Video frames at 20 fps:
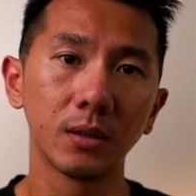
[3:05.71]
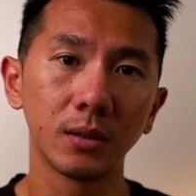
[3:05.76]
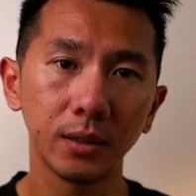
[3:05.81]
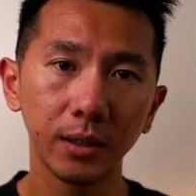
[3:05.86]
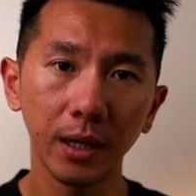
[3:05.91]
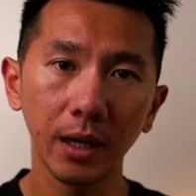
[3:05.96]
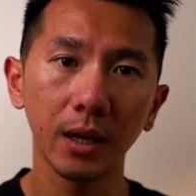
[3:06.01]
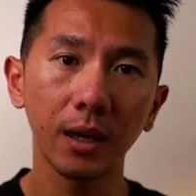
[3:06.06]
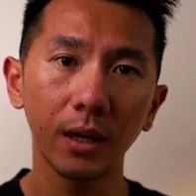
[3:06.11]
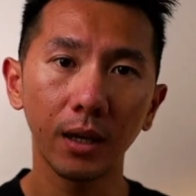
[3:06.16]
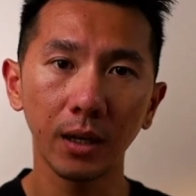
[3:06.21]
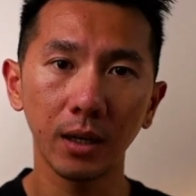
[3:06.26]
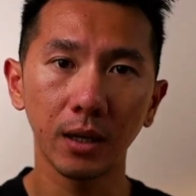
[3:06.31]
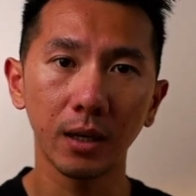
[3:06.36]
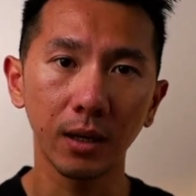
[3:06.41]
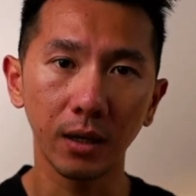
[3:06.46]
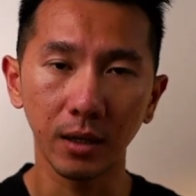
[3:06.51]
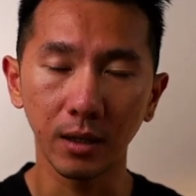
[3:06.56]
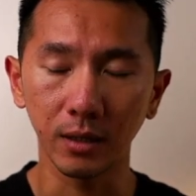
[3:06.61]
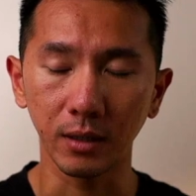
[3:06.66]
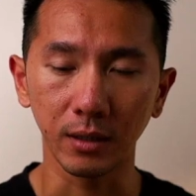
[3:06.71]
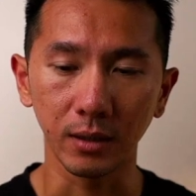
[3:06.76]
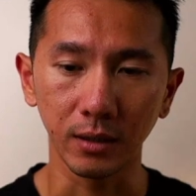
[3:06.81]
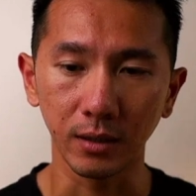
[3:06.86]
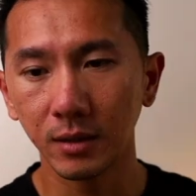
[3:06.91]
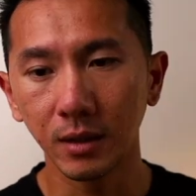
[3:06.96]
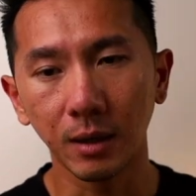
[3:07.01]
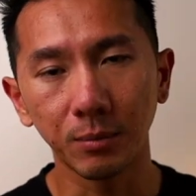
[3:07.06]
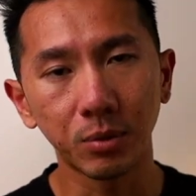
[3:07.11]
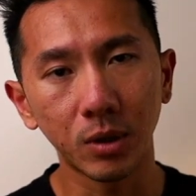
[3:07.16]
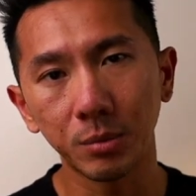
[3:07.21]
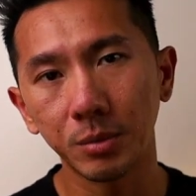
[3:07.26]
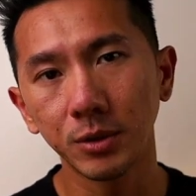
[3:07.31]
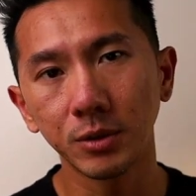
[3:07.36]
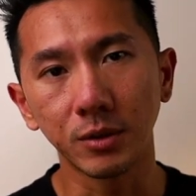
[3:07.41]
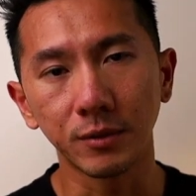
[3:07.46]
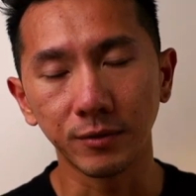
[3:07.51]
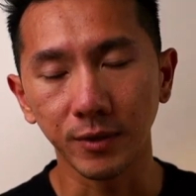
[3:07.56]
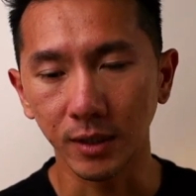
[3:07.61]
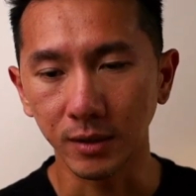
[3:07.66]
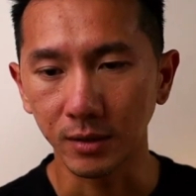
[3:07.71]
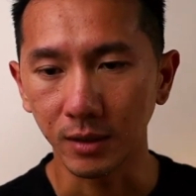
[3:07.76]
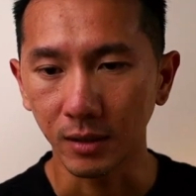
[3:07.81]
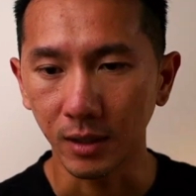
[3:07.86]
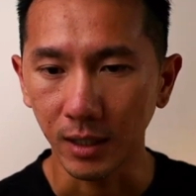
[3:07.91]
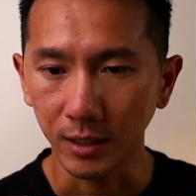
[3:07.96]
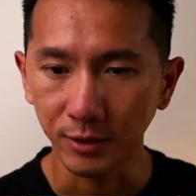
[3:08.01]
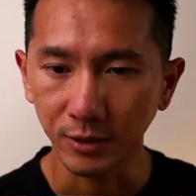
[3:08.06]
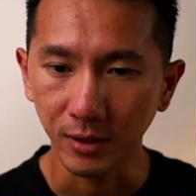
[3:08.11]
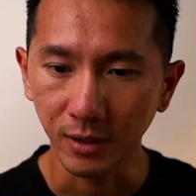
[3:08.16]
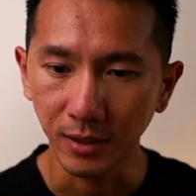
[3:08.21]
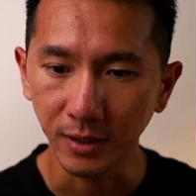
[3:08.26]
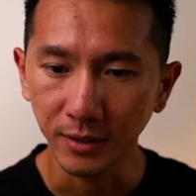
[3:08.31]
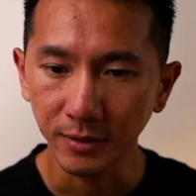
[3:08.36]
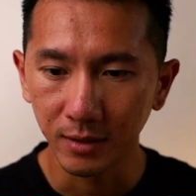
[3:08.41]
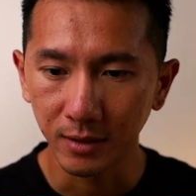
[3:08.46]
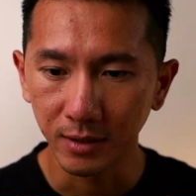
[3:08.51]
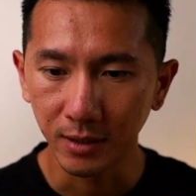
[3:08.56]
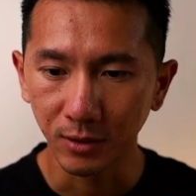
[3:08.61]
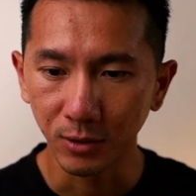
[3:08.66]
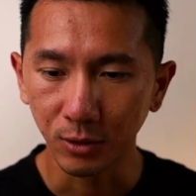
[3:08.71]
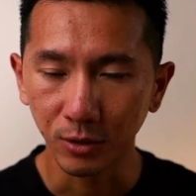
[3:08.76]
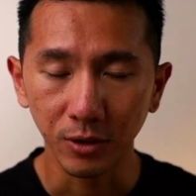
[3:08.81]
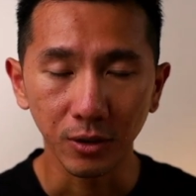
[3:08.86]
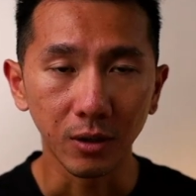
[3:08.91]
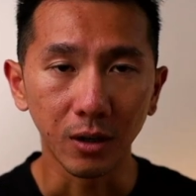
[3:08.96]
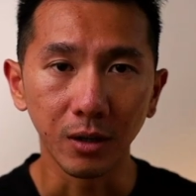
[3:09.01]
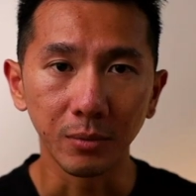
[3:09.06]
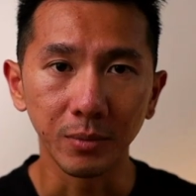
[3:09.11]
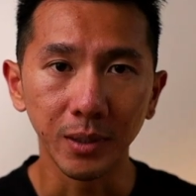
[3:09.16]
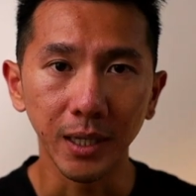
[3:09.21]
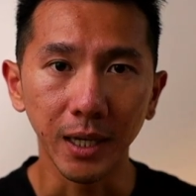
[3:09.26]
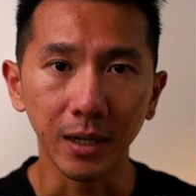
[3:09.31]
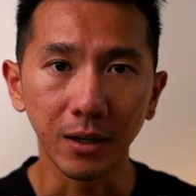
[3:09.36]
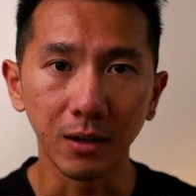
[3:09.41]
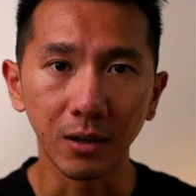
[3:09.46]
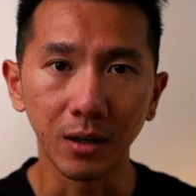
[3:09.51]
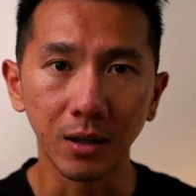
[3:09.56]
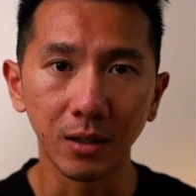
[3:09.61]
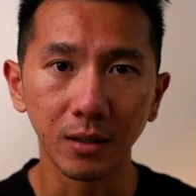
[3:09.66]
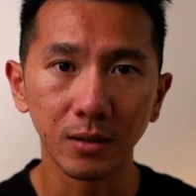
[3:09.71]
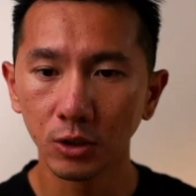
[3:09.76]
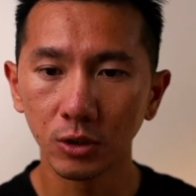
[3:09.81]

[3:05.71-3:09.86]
Yay! Yeah, I probably should fix it actually. Doesn't look good on me at all.